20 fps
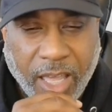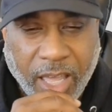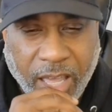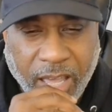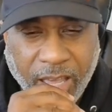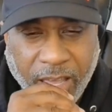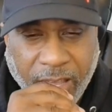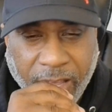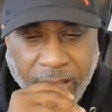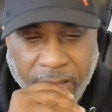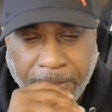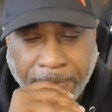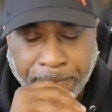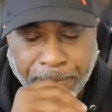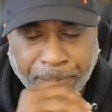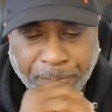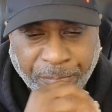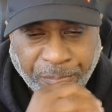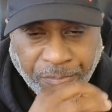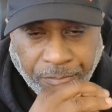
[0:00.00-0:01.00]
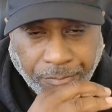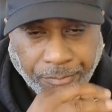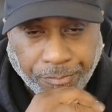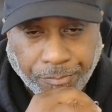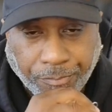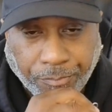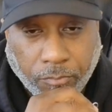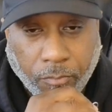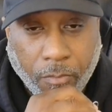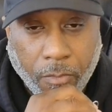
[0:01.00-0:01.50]
in
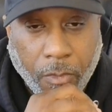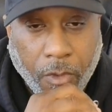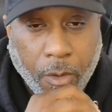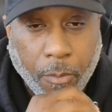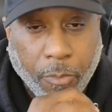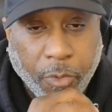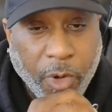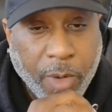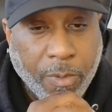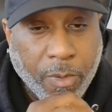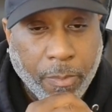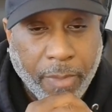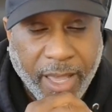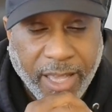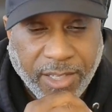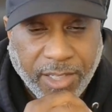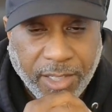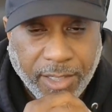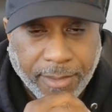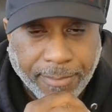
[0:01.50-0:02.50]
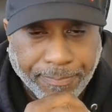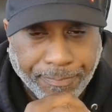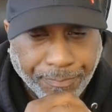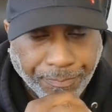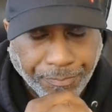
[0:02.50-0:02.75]
prepubescent